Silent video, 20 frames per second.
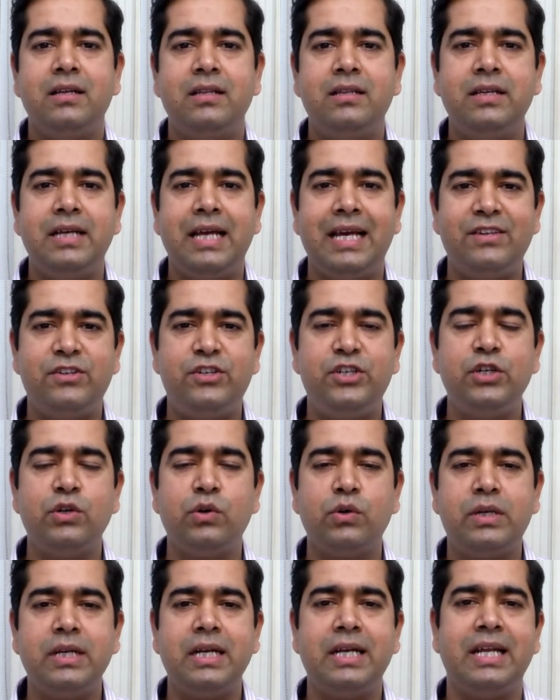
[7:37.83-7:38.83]
The
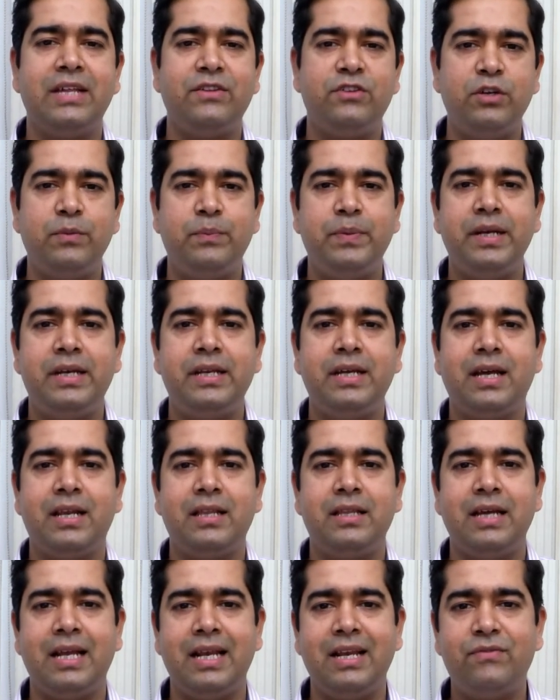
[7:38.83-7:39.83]
SGOT and SGPT
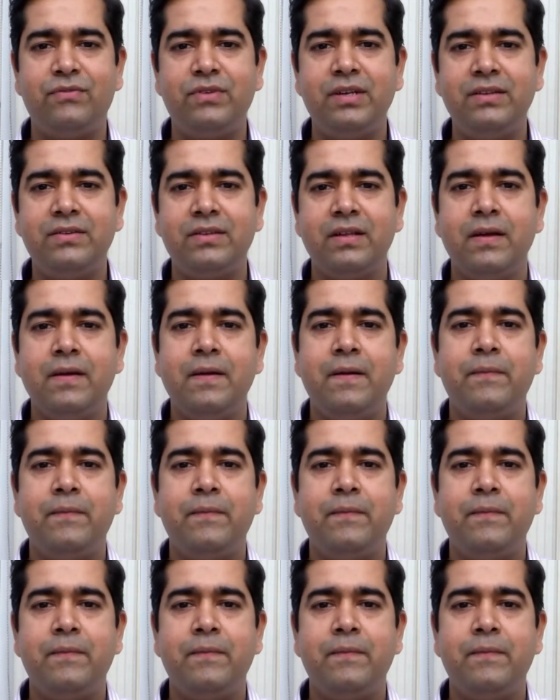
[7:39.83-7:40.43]
are the LFTs.